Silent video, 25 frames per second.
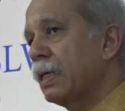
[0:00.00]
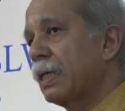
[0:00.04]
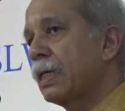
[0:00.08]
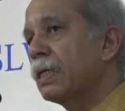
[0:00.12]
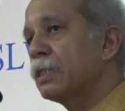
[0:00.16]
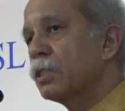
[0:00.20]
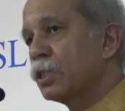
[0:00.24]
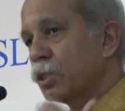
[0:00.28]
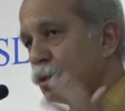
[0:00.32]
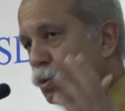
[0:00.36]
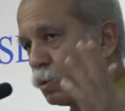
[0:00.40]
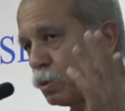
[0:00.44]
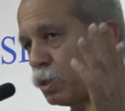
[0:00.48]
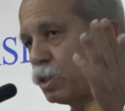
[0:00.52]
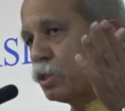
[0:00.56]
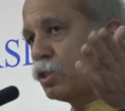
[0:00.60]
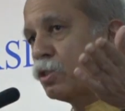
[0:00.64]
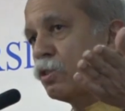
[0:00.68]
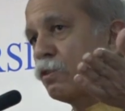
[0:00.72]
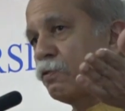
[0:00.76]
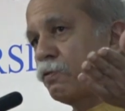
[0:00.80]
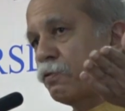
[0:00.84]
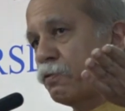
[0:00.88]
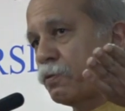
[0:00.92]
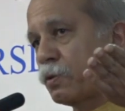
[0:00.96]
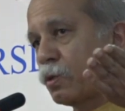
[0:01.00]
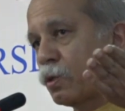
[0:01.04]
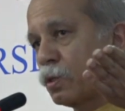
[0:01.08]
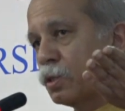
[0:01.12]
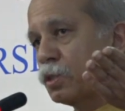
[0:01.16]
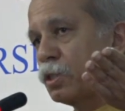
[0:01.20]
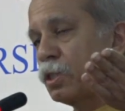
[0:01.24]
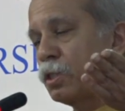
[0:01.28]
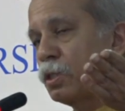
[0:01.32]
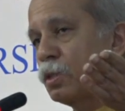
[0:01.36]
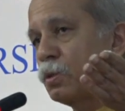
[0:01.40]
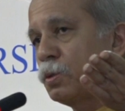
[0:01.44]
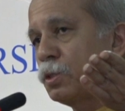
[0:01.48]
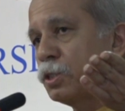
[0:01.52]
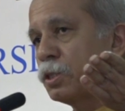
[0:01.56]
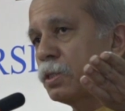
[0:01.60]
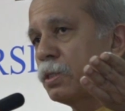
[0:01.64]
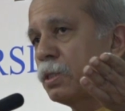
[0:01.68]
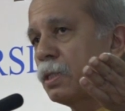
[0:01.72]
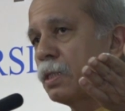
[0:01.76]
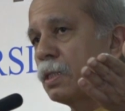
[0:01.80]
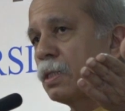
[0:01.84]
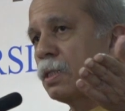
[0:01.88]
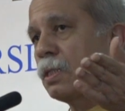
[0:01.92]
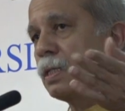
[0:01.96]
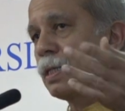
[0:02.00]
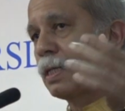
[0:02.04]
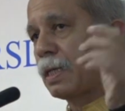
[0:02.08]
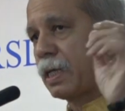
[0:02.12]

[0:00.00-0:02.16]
As students of Constitution,